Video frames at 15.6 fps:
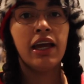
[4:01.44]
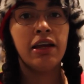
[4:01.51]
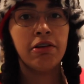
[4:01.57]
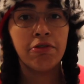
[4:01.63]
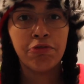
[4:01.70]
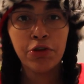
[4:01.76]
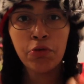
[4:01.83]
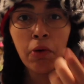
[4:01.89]
And
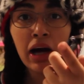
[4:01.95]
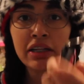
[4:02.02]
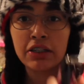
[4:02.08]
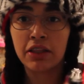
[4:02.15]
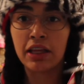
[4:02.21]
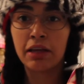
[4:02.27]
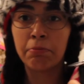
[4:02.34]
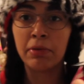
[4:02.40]
if you watch
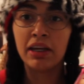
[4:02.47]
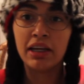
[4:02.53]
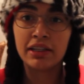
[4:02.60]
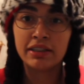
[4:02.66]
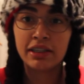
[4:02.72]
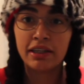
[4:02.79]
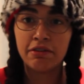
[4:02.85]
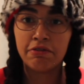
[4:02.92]
Think
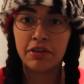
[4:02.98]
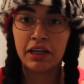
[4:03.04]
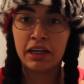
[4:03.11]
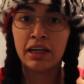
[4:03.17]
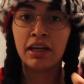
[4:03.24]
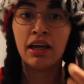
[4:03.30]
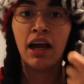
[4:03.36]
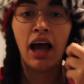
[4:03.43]
Media T
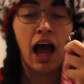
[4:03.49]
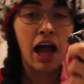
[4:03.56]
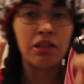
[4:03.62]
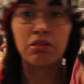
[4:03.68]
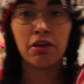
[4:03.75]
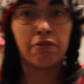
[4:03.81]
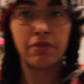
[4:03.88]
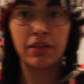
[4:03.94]
V, I
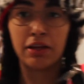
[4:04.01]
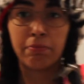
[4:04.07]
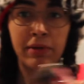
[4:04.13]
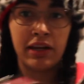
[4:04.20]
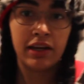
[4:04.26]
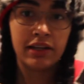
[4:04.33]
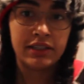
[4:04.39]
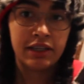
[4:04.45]
love Think
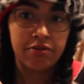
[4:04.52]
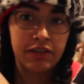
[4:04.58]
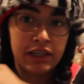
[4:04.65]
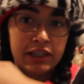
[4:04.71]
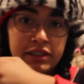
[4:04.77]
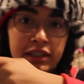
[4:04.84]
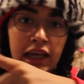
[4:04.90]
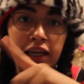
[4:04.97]
Media T V.
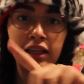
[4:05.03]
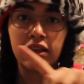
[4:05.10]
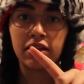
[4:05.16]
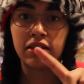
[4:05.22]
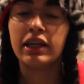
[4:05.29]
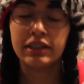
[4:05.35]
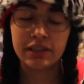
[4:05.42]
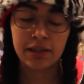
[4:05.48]
He's like,
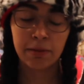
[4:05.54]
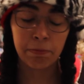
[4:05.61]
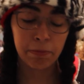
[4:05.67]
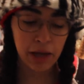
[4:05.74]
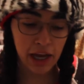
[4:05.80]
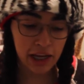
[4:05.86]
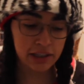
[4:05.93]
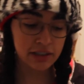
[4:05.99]
is the
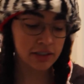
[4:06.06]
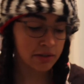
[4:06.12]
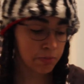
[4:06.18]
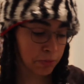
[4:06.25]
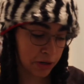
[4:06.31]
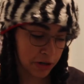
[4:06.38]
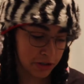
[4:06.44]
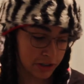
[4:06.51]
best
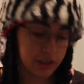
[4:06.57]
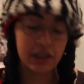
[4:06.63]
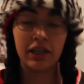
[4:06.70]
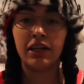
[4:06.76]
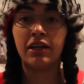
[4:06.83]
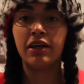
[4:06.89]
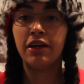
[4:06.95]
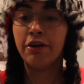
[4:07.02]

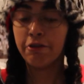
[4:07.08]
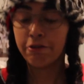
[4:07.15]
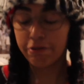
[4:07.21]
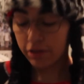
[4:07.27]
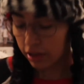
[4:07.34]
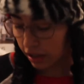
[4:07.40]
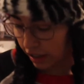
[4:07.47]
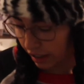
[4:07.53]
person
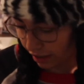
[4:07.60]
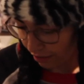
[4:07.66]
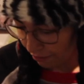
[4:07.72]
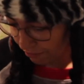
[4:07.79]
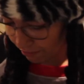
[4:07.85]
for like